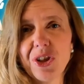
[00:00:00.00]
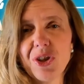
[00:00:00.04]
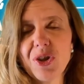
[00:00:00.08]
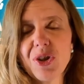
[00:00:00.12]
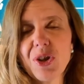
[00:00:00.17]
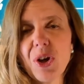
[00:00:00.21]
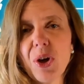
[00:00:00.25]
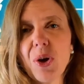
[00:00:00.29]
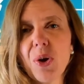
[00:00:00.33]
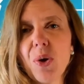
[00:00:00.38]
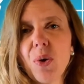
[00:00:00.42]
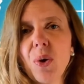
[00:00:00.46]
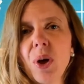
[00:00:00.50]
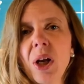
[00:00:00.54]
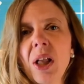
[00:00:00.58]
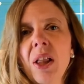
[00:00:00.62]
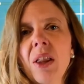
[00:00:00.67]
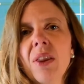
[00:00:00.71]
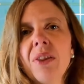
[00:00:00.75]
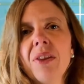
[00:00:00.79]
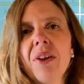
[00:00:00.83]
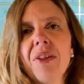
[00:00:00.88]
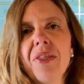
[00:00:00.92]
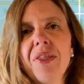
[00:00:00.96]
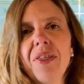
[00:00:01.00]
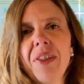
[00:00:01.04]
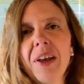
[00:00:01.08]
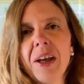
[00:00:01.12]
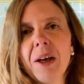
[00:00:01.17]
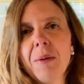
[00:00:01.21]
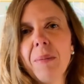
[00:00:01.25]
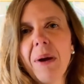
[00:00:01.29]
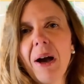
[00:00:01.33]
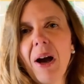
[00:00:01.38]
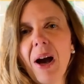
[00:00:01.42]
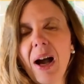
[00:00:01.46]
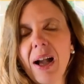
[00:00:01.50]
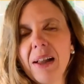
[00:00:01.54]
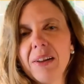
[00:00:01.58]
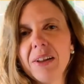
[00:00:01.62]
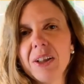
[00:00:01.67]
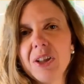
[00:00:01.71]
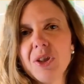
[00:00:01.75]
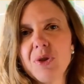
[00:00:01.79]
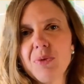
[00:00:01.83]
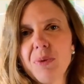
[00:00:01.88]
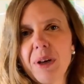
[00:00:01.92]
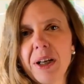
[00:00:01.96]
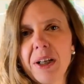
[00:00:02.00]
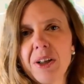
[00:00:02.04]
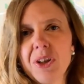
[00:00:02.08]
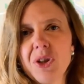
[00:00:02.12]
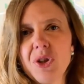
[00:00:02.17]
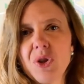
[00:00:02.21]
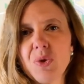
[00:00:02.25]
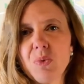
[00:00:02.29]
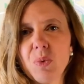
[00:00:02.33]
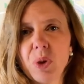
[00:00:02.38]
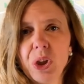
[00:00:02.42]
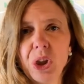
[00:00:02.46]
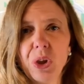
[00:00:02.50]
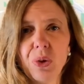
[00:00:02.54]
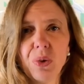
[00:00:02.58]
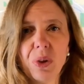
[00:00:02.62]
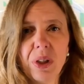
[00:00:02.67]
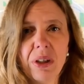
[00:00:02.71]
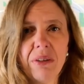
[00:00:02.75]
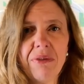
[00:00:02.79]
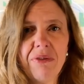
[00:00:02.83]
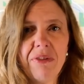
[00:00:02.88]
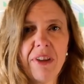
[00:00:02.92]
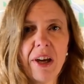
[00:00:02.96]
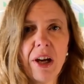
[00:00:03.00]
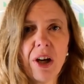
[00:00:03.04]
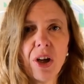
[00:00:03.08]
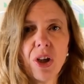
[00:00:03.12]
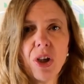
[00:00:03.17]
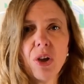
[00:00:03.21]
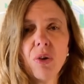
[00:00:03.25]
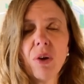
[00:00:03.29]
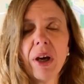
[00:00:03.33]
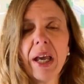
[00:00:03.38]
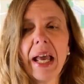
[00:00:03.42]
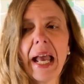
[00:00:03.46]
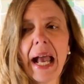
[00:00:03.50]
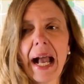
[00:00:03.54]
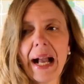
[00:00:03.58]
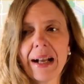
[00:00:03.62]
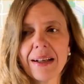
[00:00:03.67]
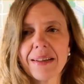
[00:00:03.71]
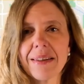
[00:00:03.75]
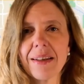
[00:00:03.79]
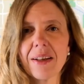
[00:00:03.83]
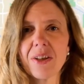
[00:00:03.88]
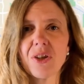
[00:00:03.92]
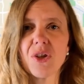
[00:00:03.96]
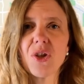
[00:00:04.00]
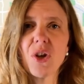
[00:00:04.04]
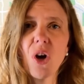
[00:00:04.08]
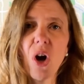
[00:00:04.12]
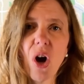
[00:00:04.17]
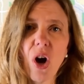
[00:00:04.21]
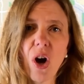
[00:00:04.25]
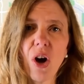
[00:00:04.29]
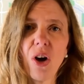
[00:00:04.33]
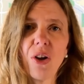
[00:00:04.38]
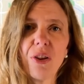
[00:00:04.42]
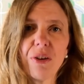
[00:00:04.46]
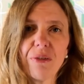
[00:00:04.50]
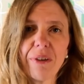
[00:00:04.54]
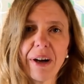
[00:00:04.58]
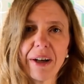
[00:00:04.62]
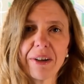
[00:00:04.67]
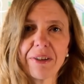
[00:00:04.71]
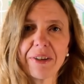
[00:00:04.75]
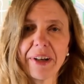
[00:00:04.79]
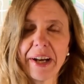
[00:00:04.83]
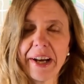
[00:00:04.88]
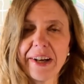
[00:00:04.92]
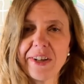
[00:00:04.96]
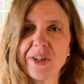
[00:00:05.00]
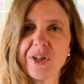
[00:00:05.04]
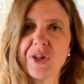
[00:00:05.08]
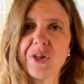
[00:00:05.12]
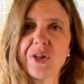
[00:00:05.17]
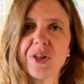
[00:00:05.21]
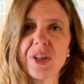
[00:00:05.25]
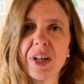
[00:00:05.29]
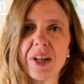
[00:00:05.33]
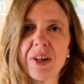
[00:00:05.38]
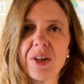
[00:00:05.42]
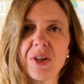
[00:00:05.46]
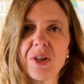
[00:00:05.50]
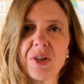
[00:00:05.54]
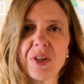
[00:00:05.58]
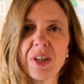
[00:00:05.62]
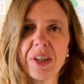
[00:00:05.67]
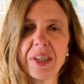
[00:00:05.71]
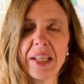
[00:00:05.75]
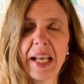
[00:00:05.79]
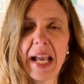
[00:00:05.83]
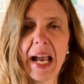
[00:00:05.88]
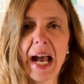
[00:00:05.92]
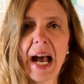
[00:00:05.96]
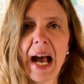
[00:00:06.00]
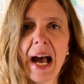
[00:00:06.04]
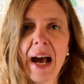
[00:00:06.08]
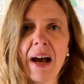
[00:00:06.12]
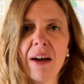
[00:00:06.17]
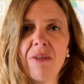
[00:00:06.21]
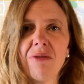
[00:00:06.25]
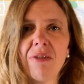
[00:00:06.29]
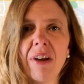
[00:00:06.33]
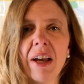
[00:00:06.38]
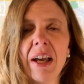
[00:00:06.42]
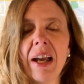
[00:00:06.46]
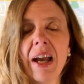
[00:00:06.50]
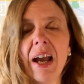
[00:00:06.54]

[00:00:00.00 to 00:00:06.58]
So the thing about Highlands Ranch is when you live there, you get access to all the recreation centers that they have,